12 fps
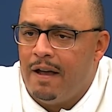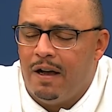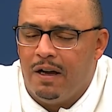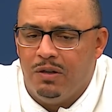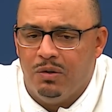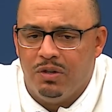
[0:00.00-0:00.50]

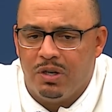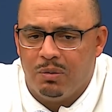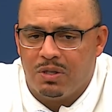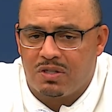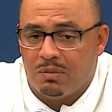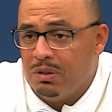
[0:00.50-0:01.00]
Knew there
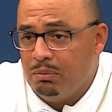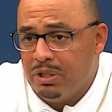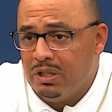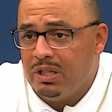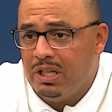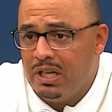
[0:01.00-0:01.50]
was some
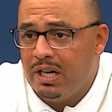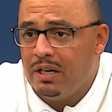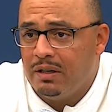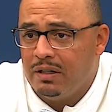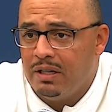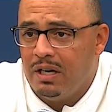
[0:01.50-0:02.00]
ability
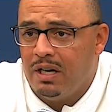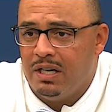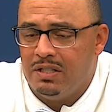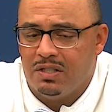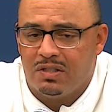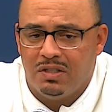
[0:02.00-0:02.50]
there.
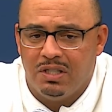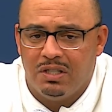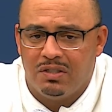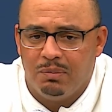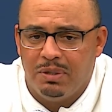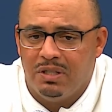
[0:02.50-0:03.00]
It just
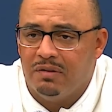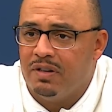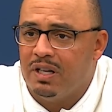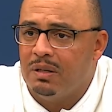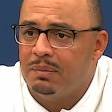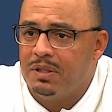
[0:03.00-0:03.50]
needed to be
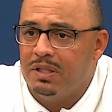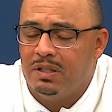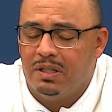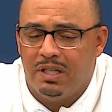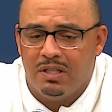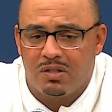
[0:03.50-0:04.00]
developed,
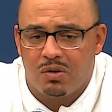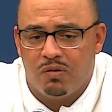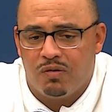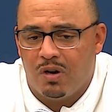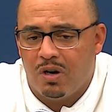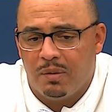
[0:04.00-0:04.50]
and so
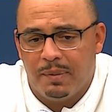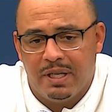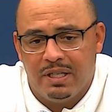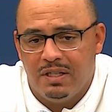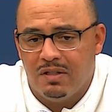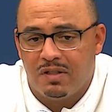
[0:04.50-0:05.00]
far,
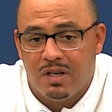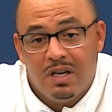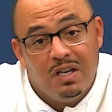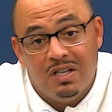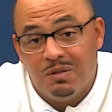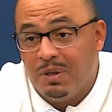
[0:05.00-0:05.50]
man, he's
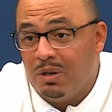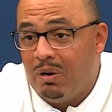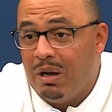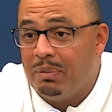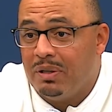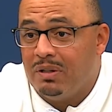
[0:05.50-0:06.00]
been a
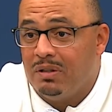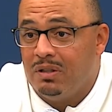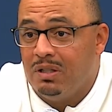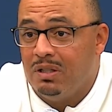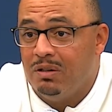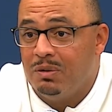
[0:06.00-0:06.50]
weapon.
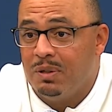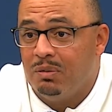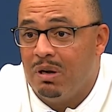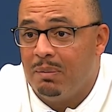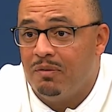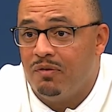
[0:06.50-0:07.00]
You know, he's been a
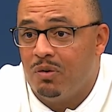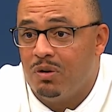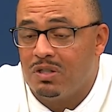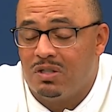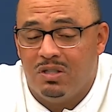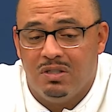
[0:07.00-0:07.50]
weapon
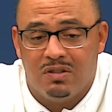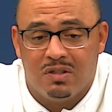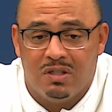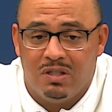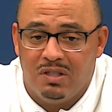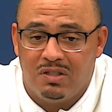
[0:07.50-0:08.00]
for us.
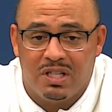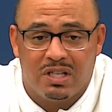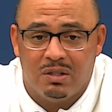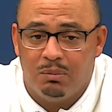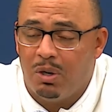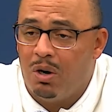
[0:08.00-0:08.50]
He's
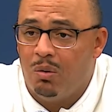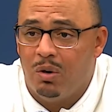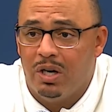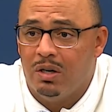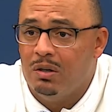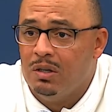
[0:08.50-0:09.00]
kicking the ball
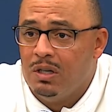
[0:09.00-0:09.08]
well.